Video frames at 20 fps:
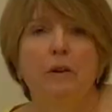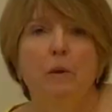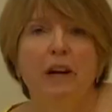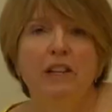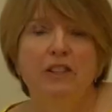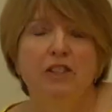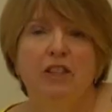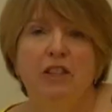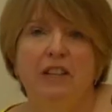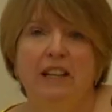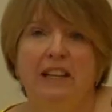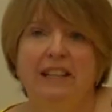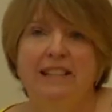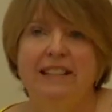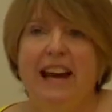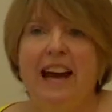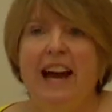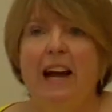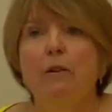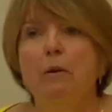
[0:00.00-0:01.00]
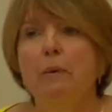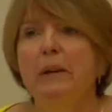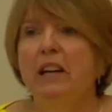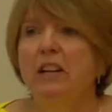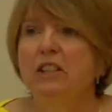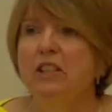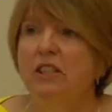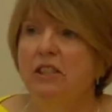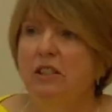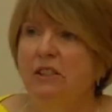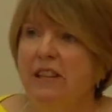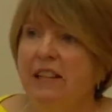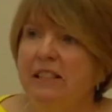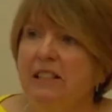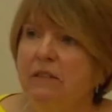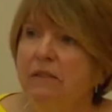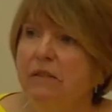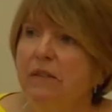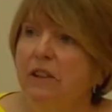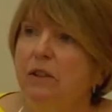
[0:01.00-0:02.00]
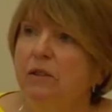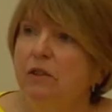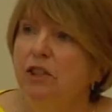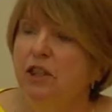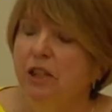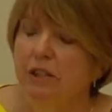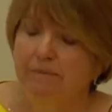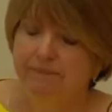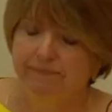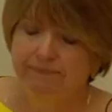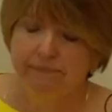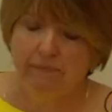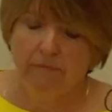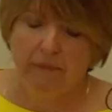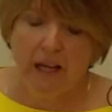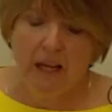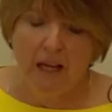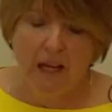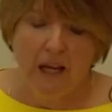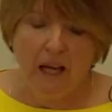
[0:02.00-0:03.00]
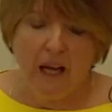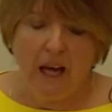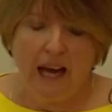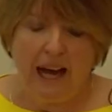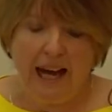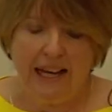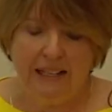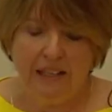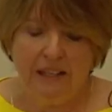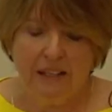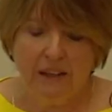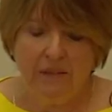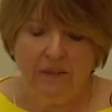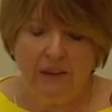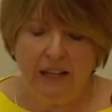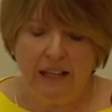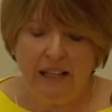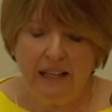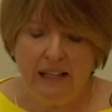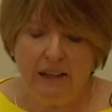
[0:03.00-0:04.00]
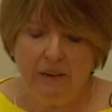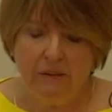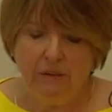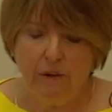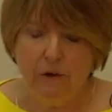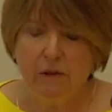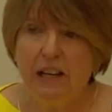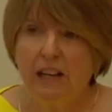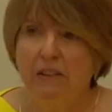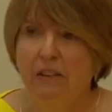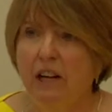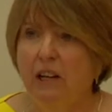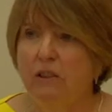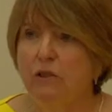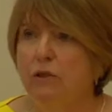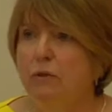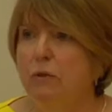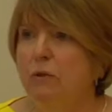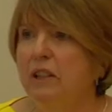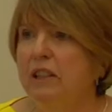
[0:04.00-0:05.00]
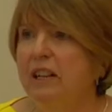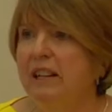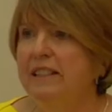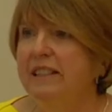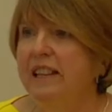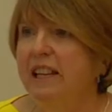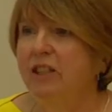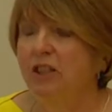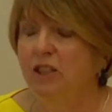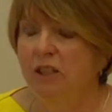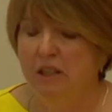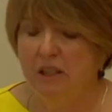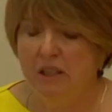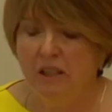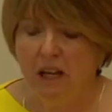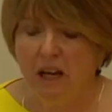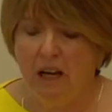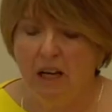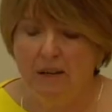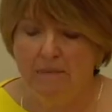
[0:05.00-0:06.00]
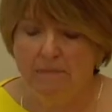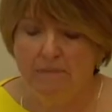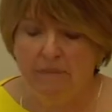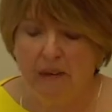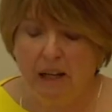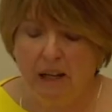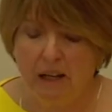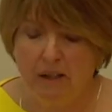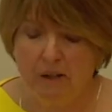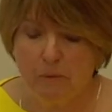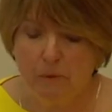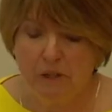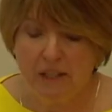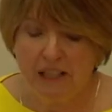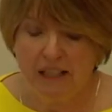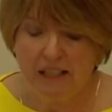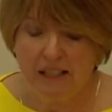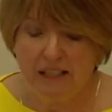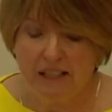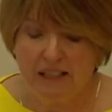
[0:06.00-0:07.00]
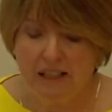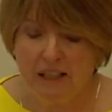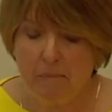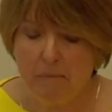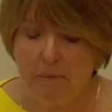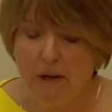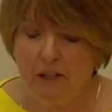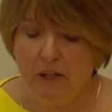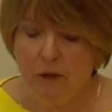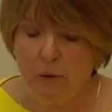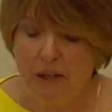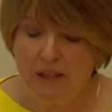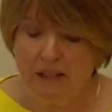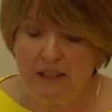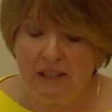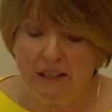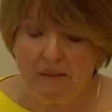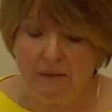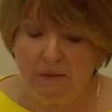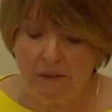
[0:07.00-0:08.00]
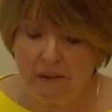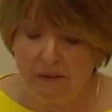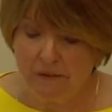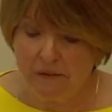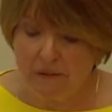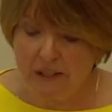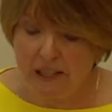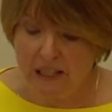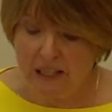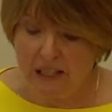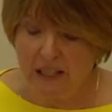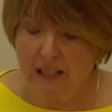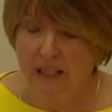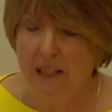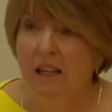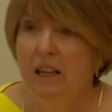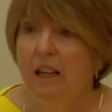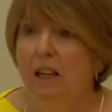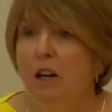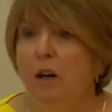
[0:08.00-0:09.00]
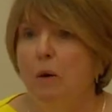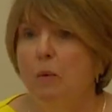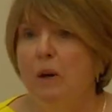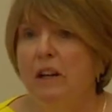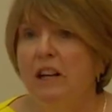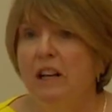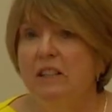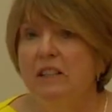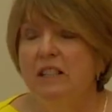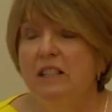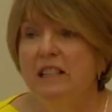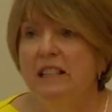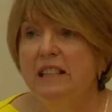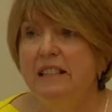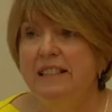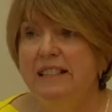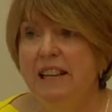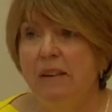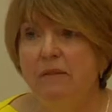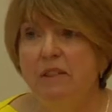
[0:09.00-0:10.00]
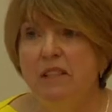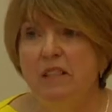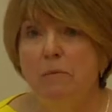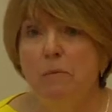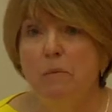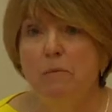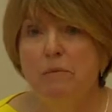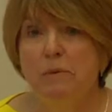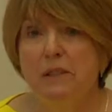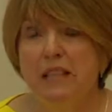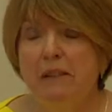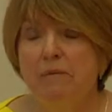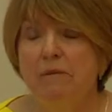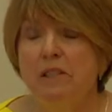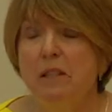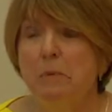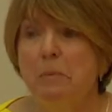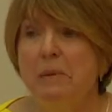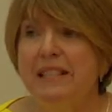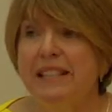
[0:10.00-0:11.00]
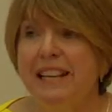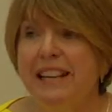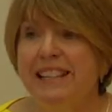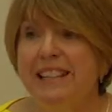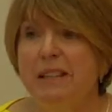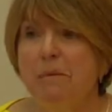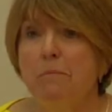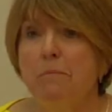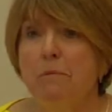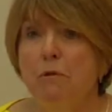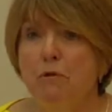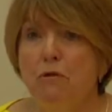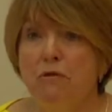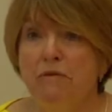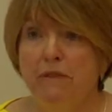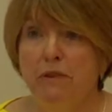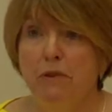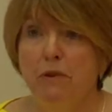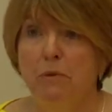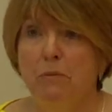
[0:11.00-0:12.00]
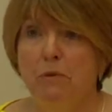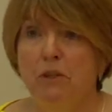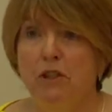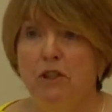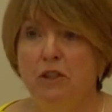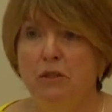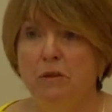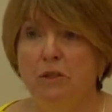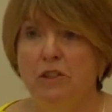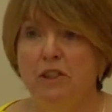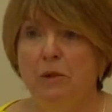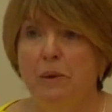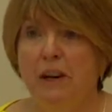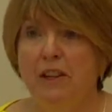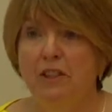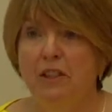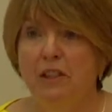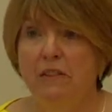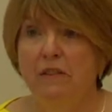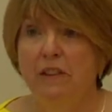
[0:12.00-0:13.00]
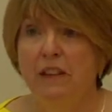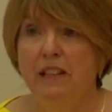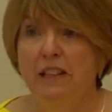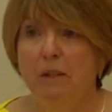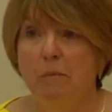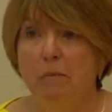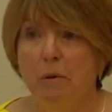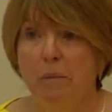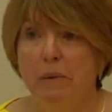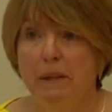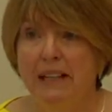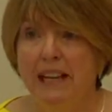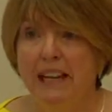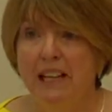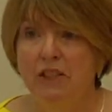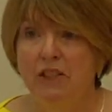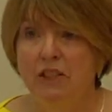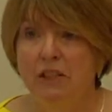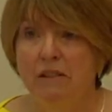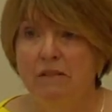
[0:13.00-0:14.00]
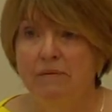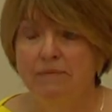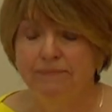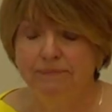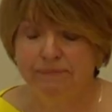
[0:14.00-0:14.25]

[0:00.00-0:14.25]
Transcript: question is, how are we going to do that in future? And the Food and Agriculture Organization has predicted that by 2050, we're going to need 70% more food produced to actually feed the population.